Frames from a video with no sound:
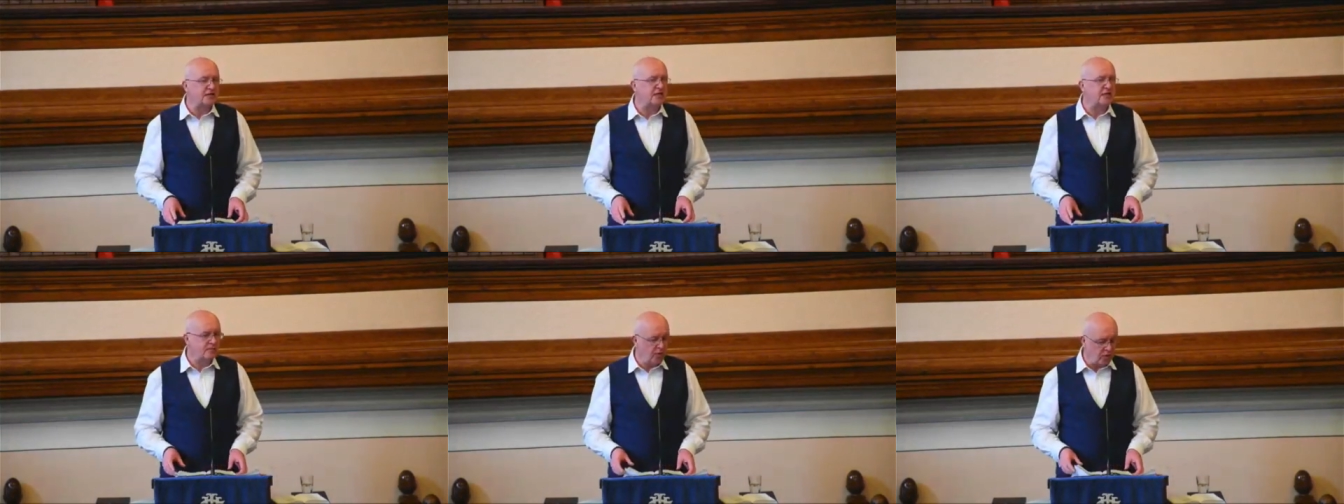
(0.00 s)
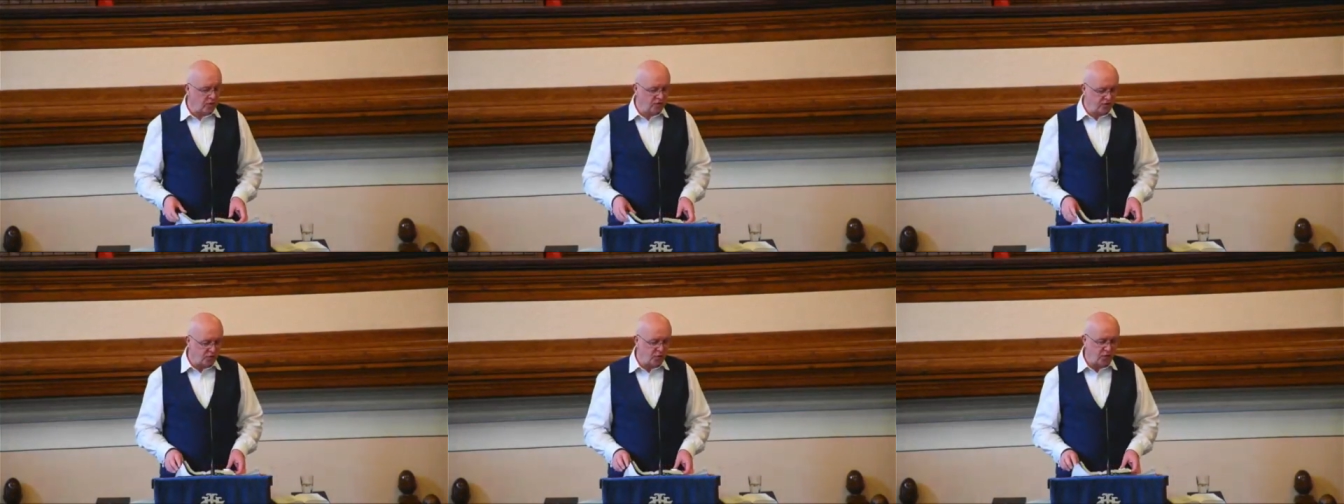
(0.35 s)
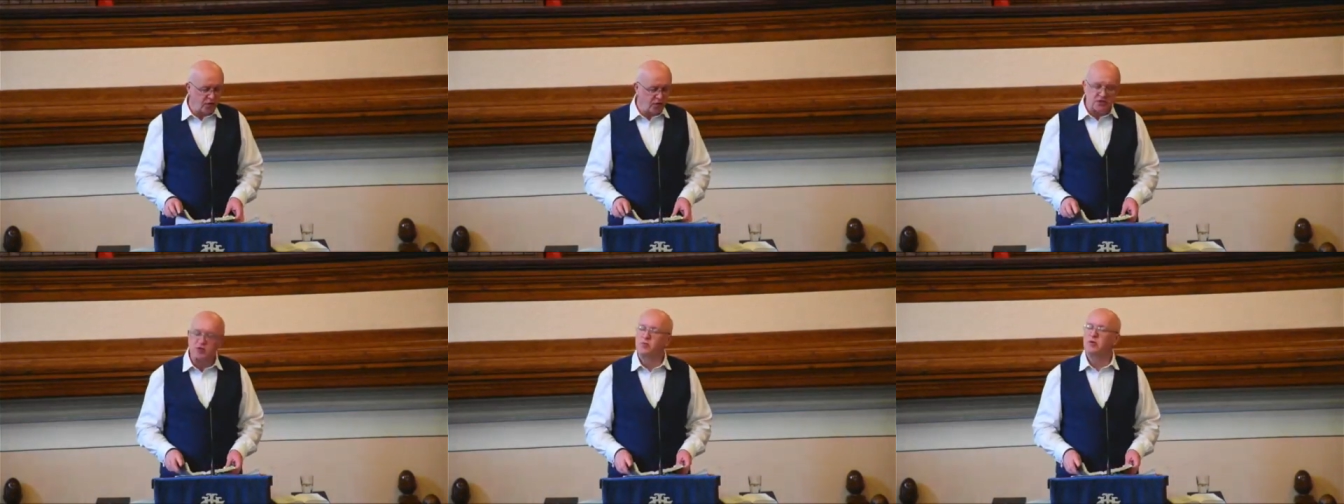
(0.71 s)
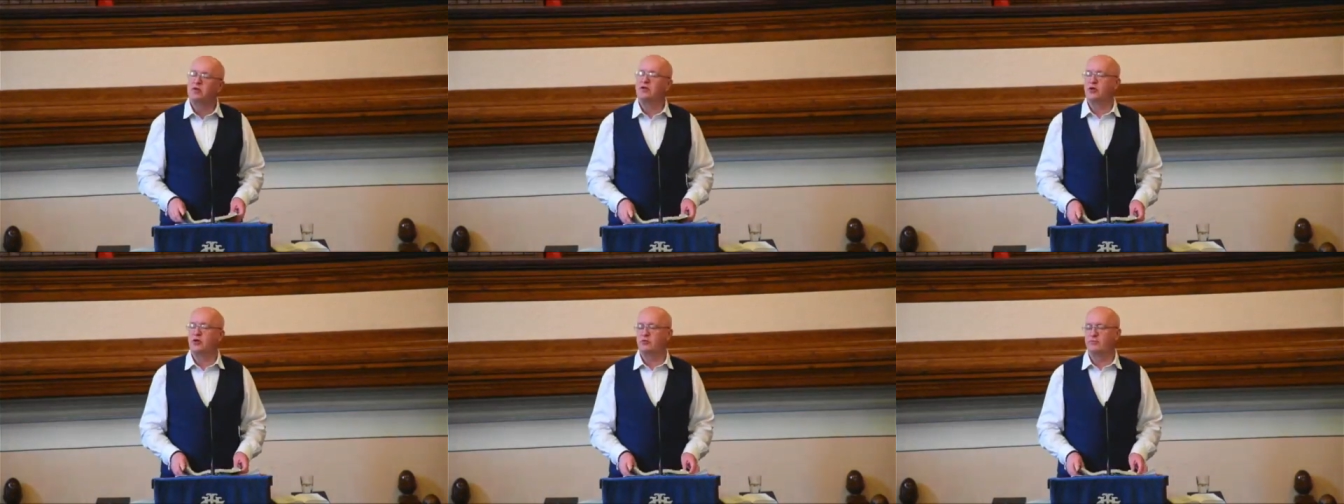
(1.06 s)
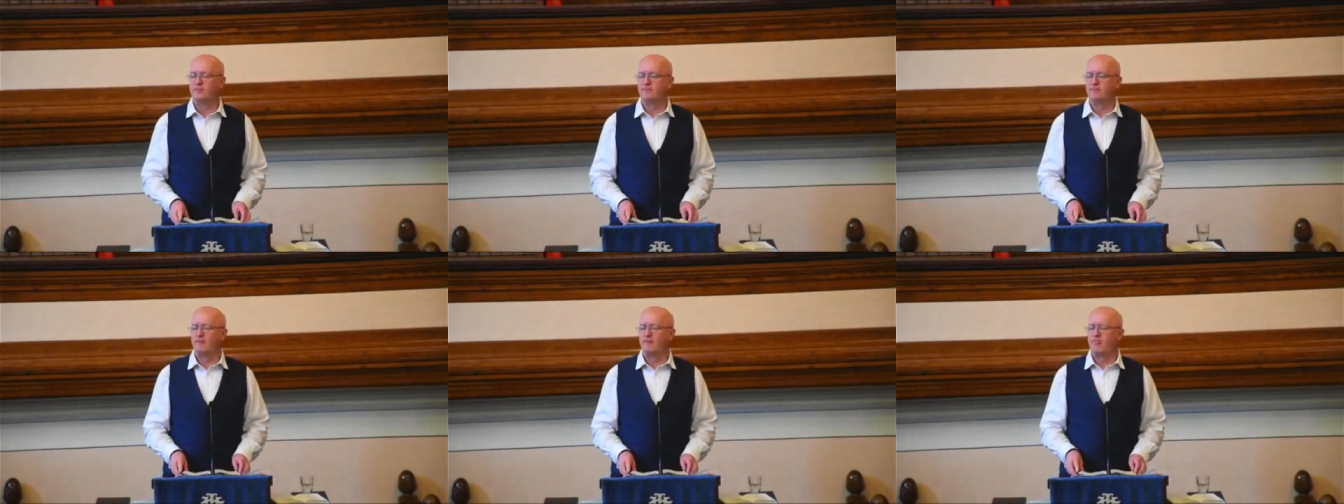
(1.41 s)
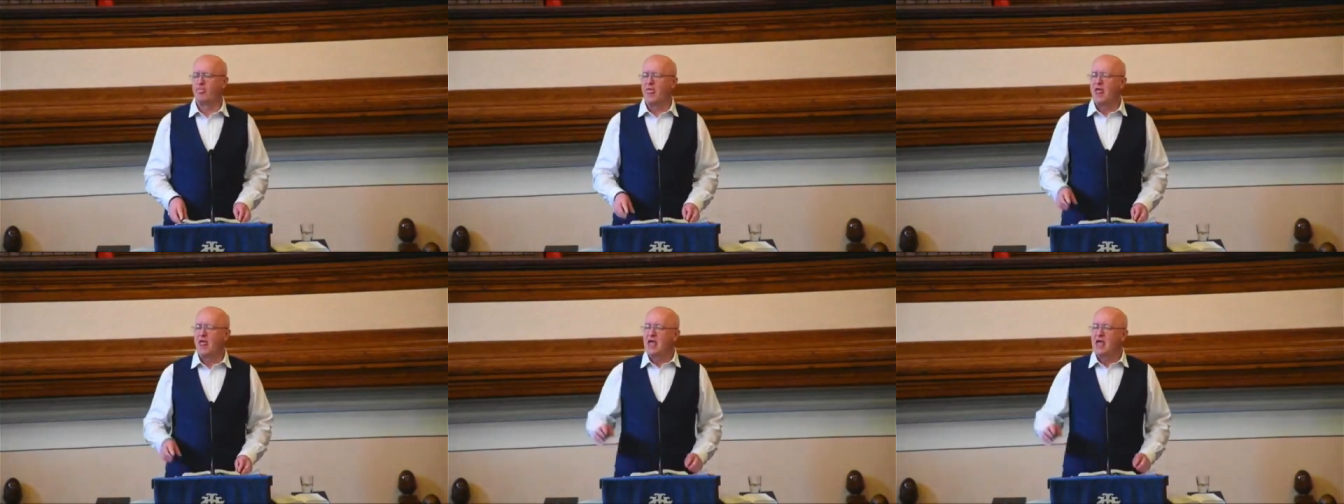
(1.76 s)
both words with you.
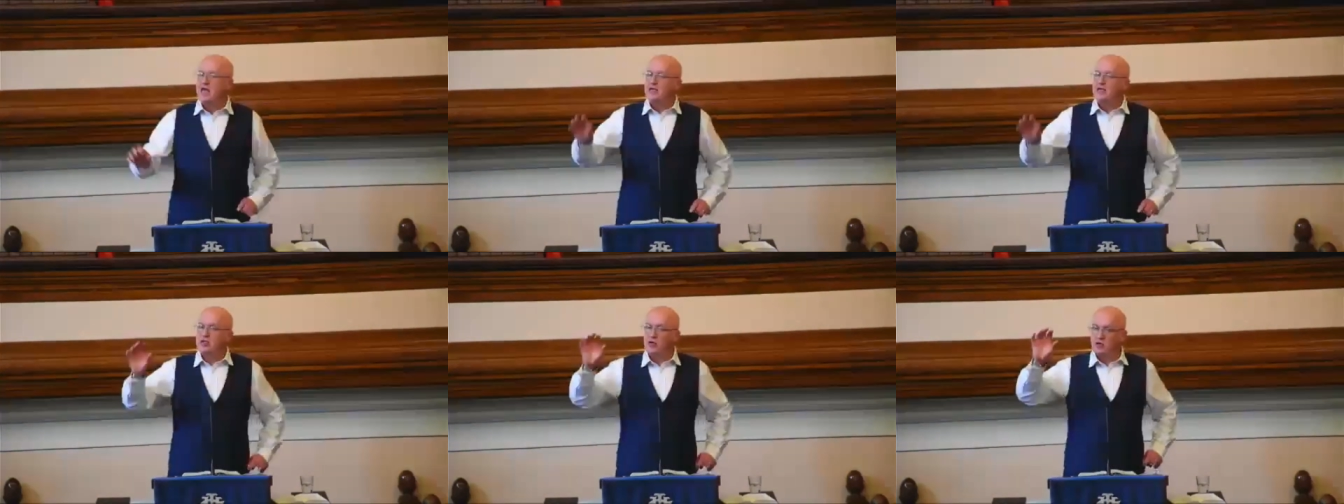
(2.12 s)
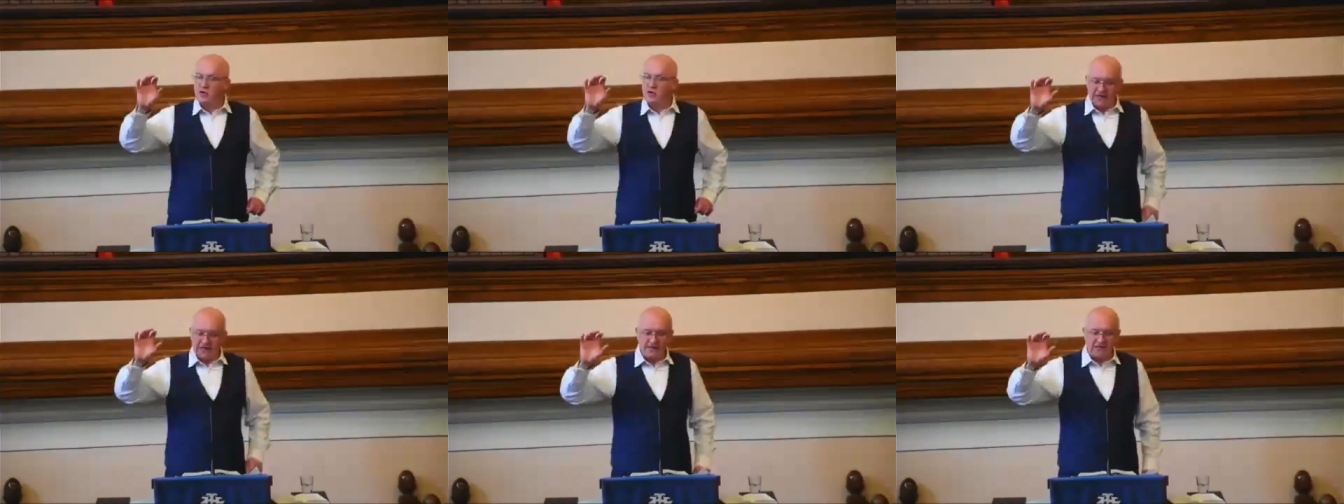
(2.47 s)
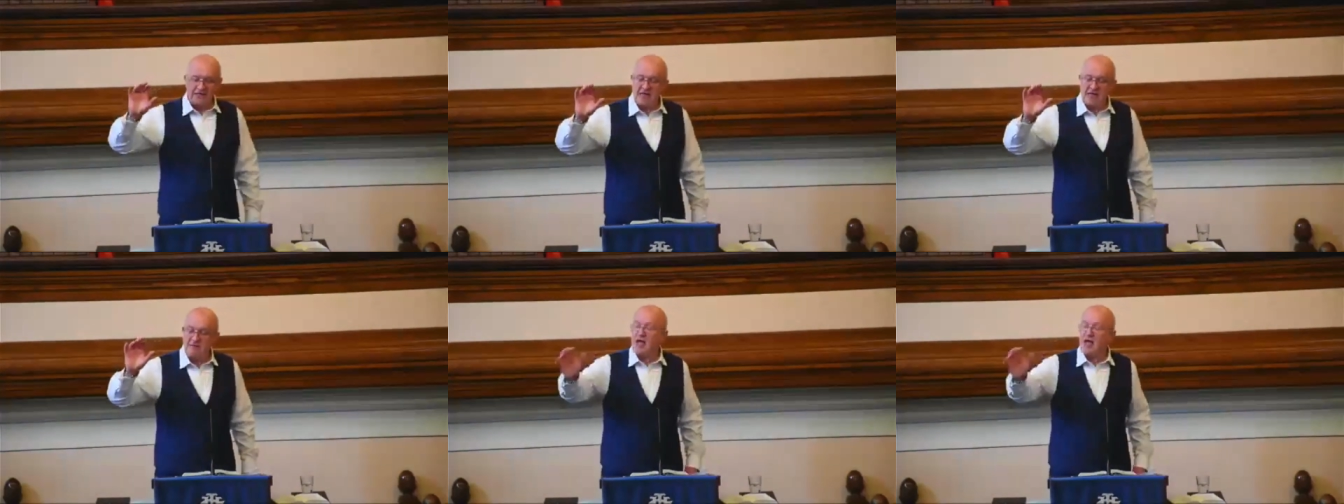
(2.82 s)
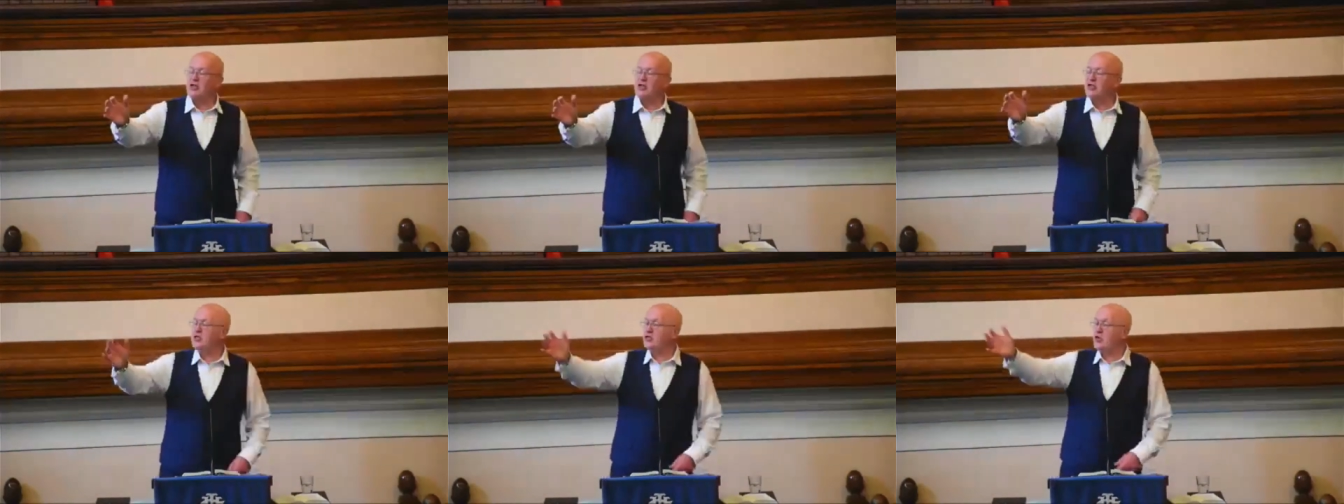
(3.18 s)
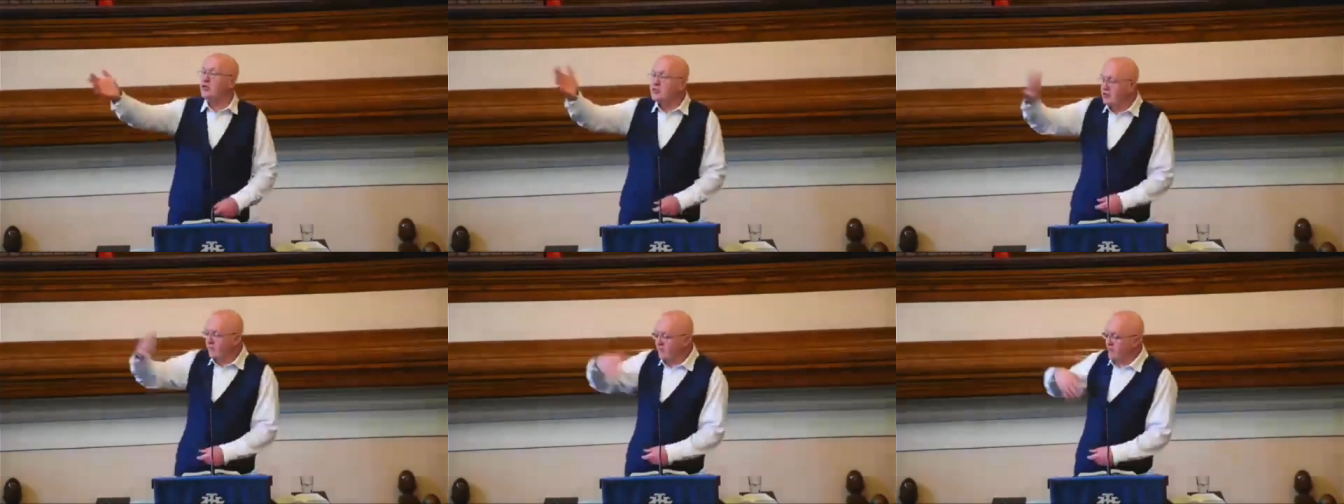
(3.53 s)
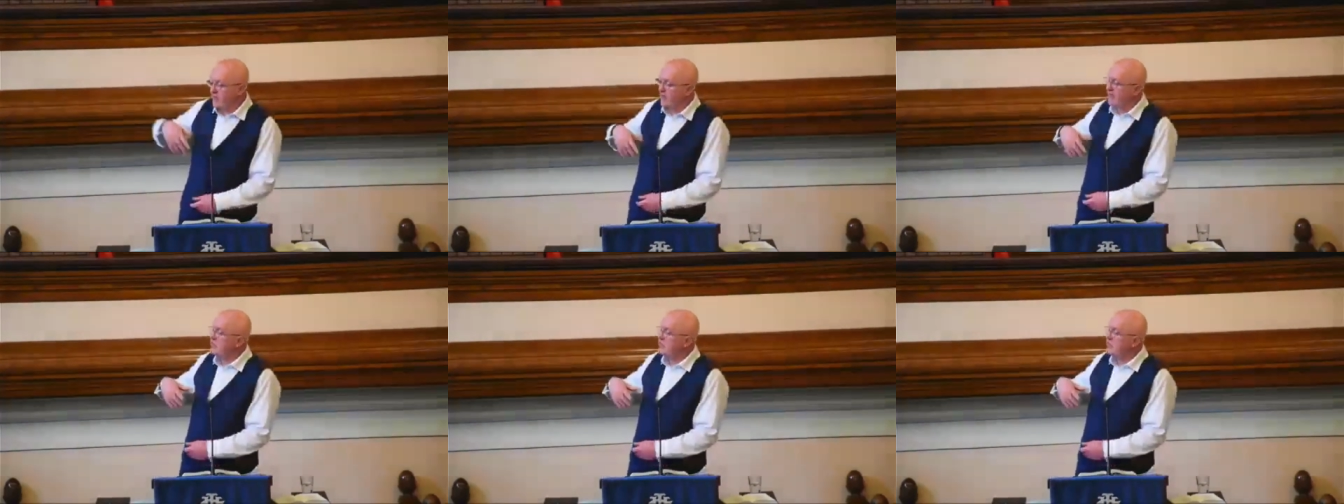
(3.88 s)
So let's imagine, it's not difficult.